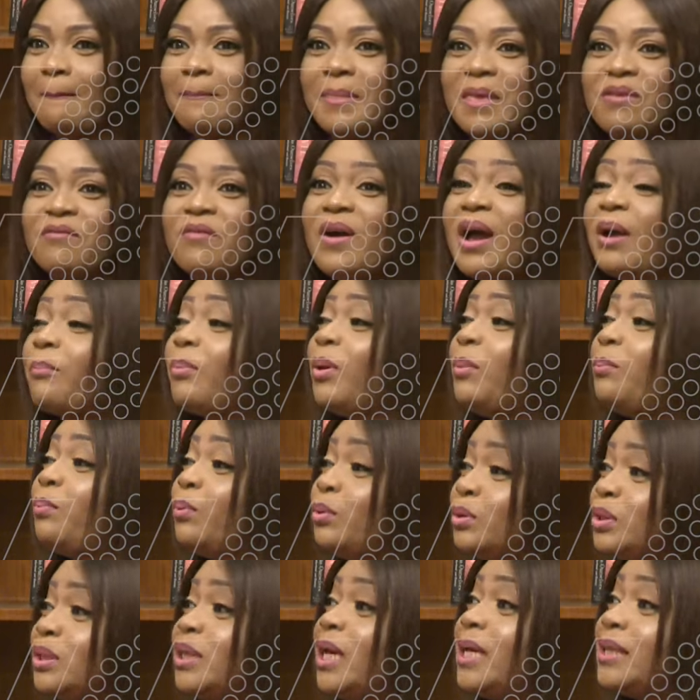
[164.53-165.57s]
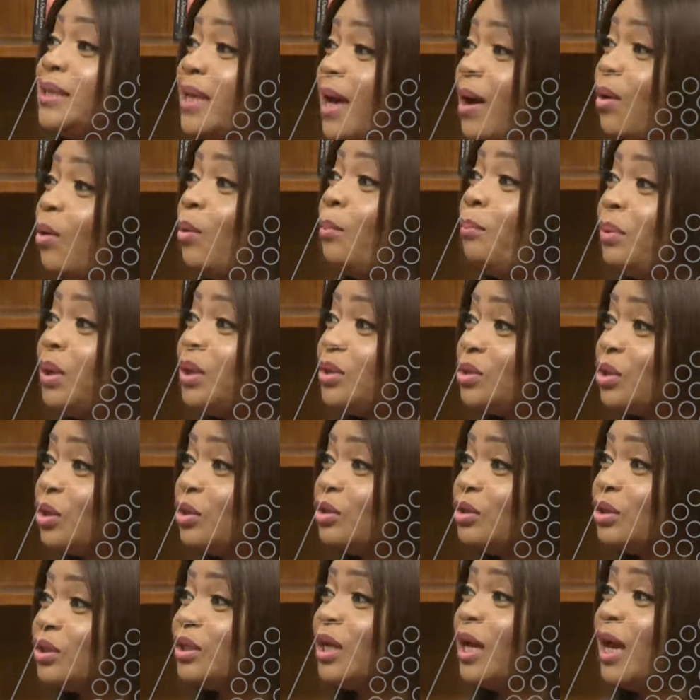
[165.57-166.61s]
In fact, people take their own
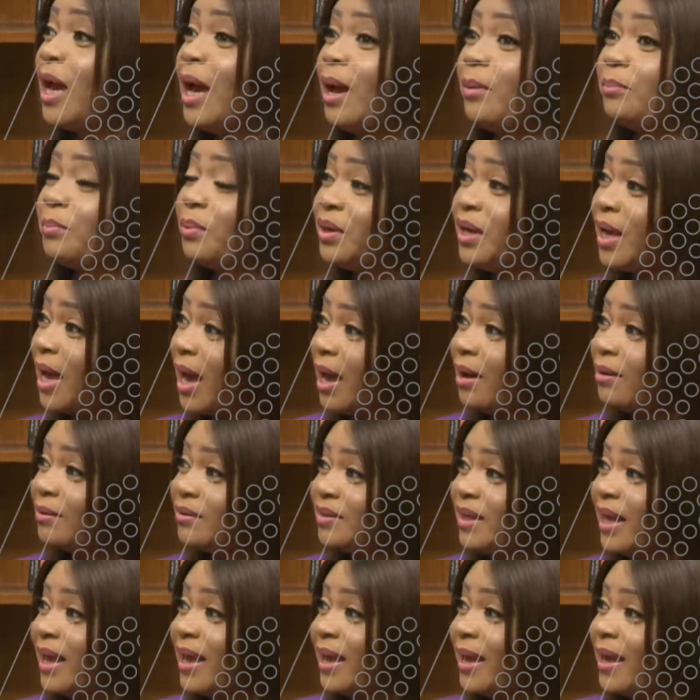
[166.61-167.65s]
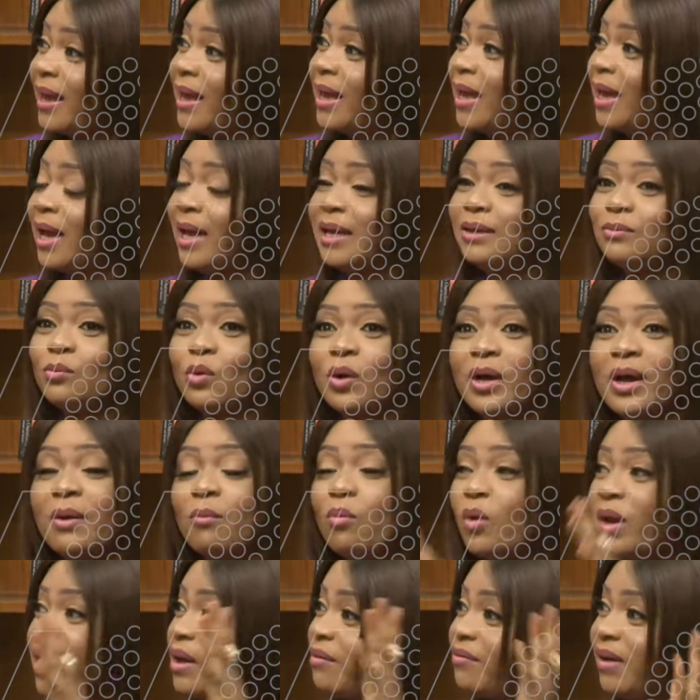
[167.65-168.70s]
pictures yeah. and put it out there. Mm. Uh, wh
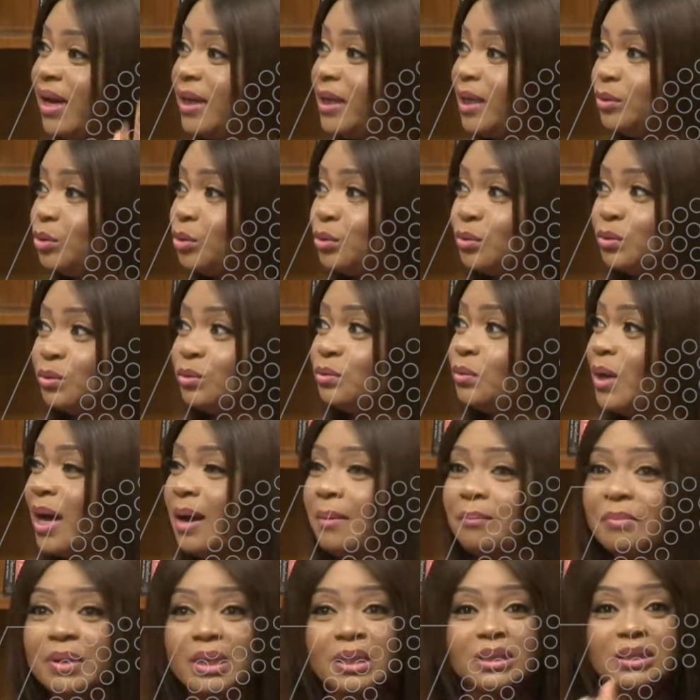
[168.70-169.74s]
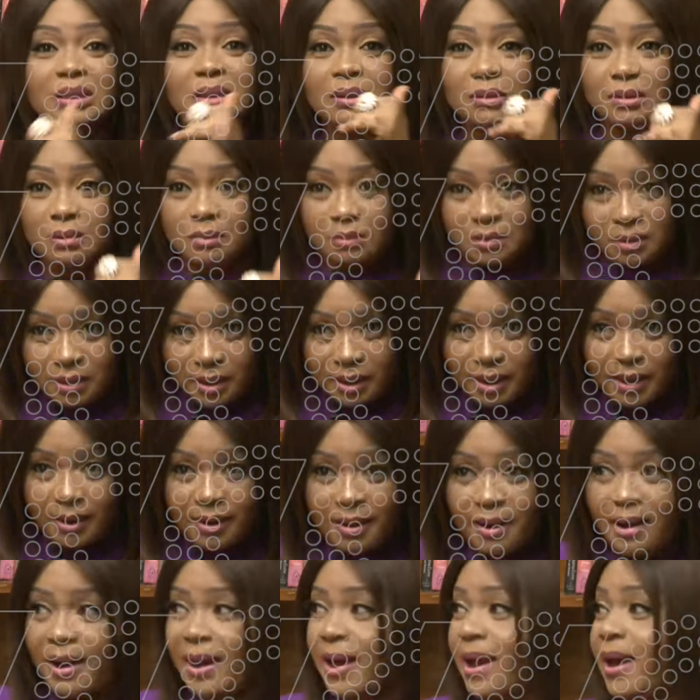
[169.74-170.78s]
whatever they do, I'm eating,
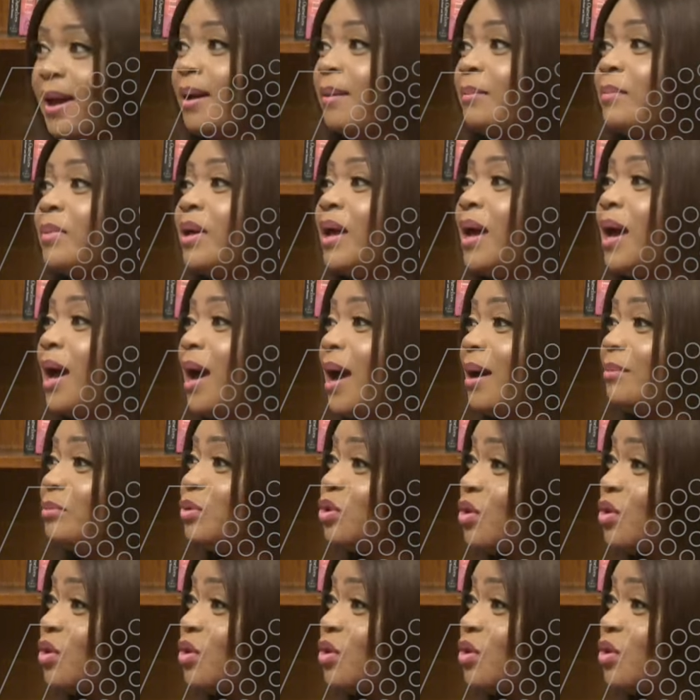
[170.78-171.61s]
here I am, I'm